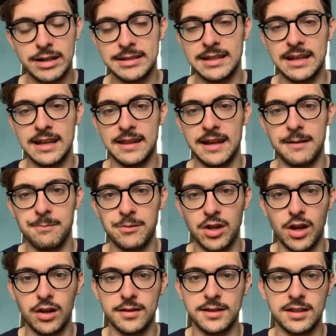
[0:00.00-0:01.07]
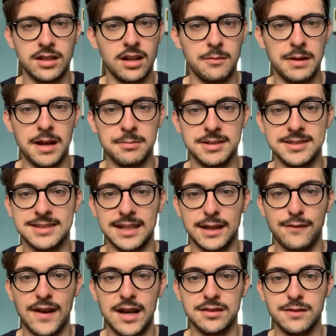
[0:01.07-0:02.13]
to hear that, you know, it's going to be up to six
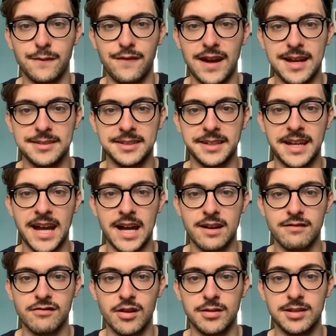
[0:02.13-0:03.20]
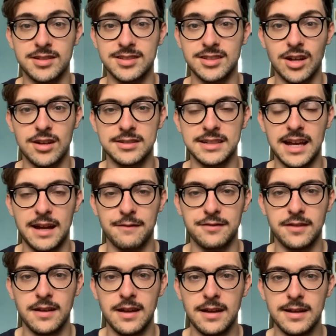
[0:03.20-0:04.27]
thousand fans in Carrow Road, can start to have
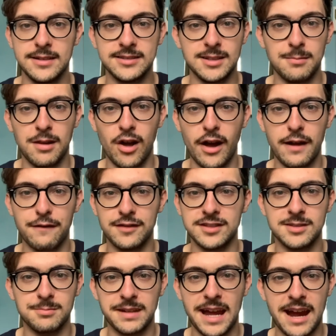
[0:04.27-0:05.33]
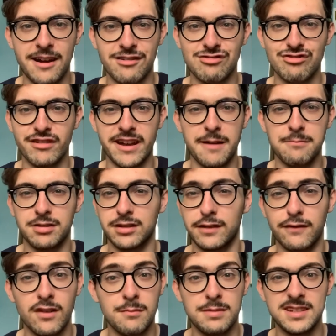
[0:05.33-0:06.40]
some life and some character again, because
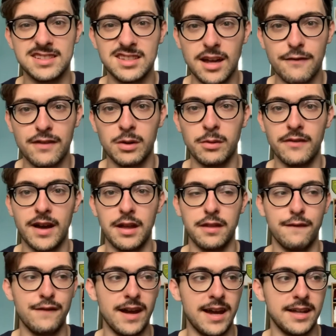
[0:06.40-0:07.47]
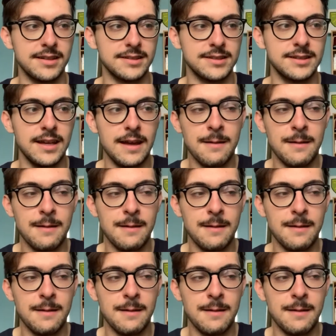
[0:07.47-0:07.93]
football is nothing without the fans,